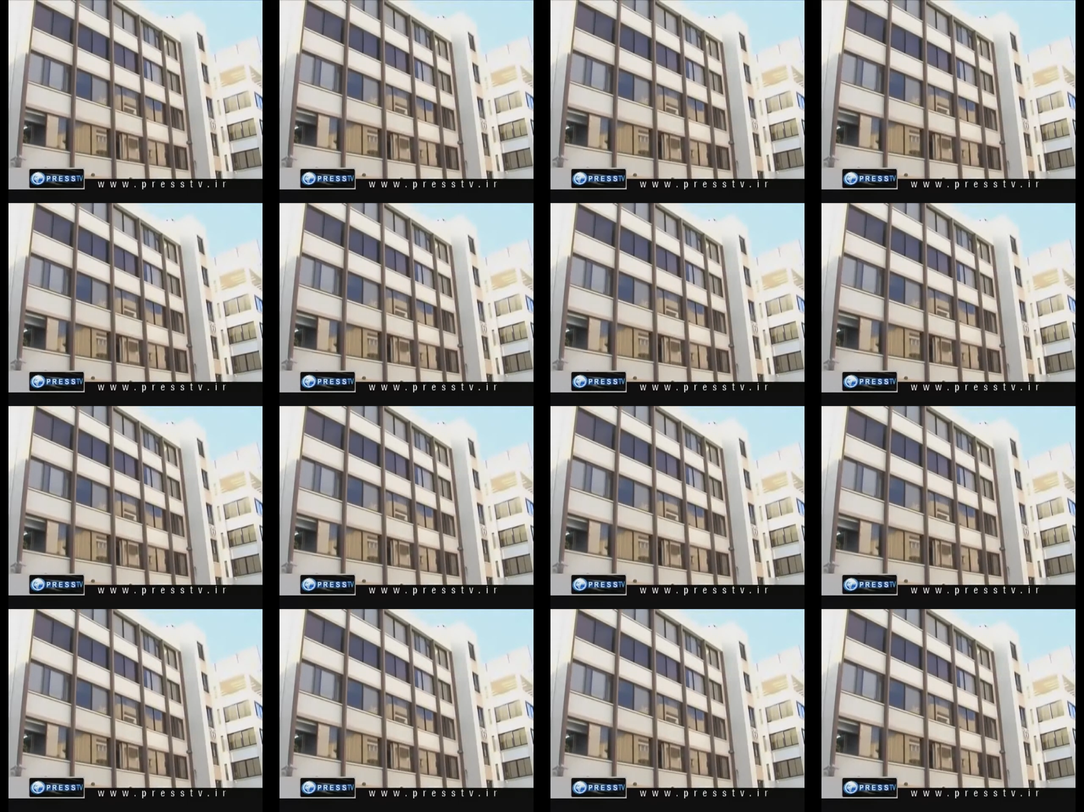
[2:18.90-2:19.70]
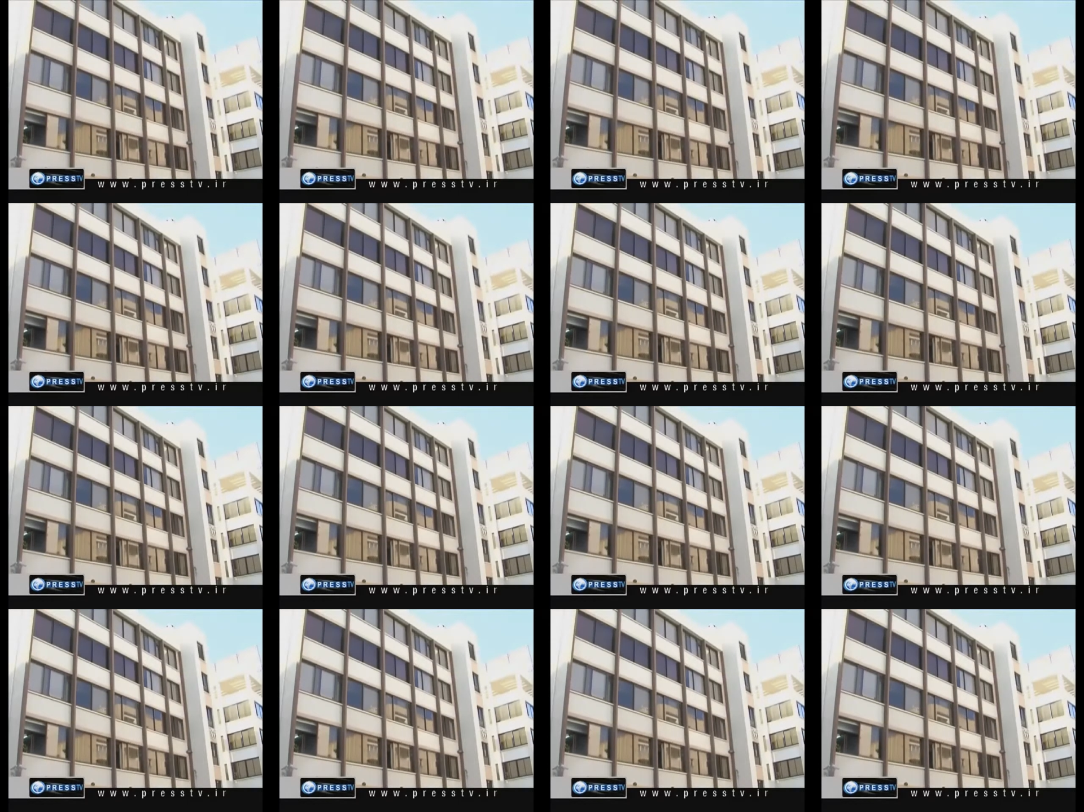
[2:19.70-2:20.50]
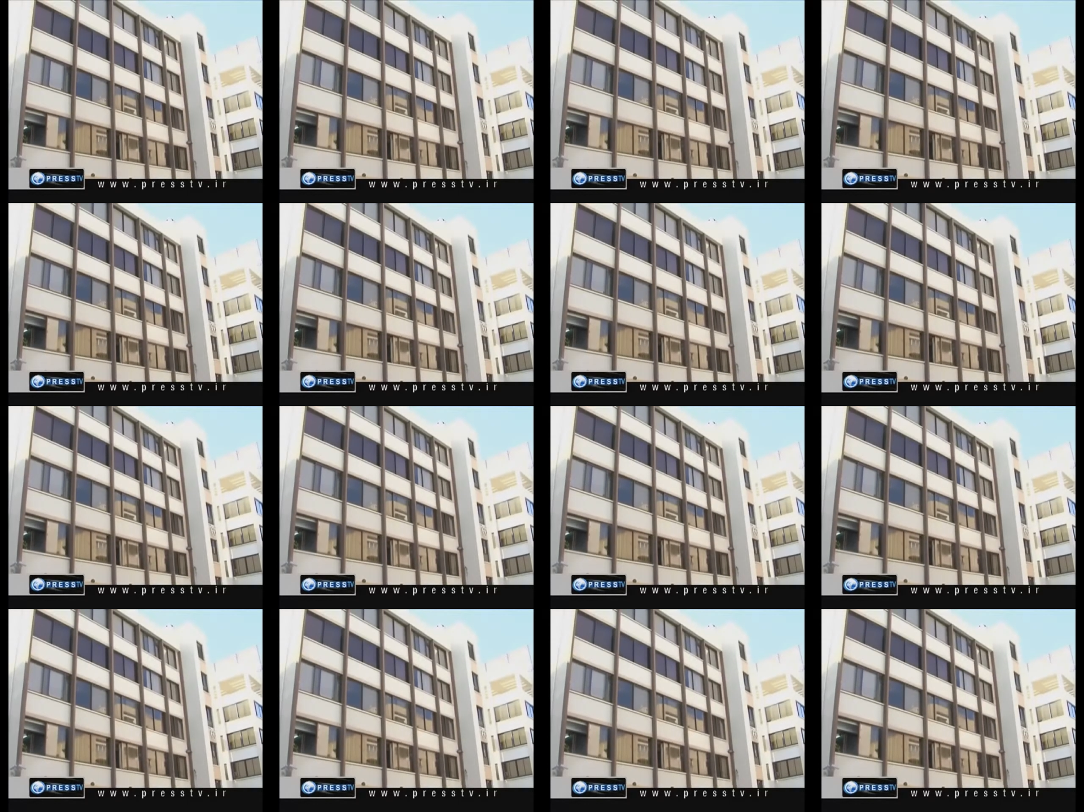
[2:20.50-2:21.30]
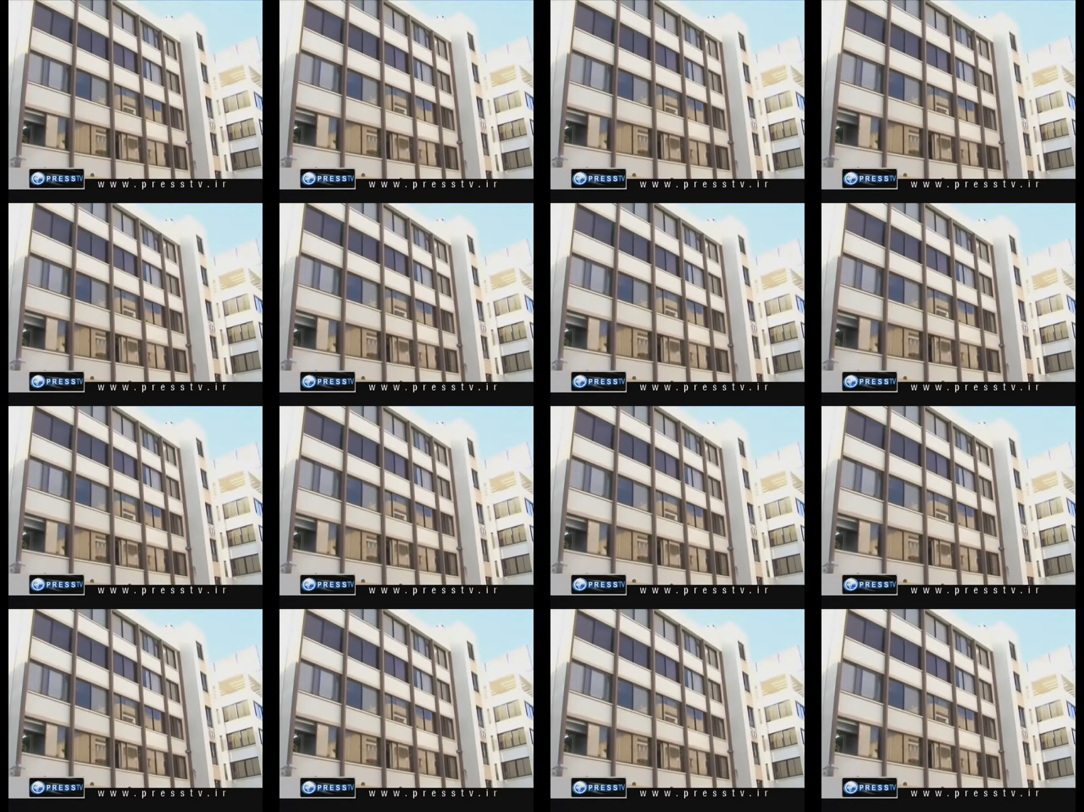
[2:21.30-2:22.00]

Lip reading: [unreadable: no face in view]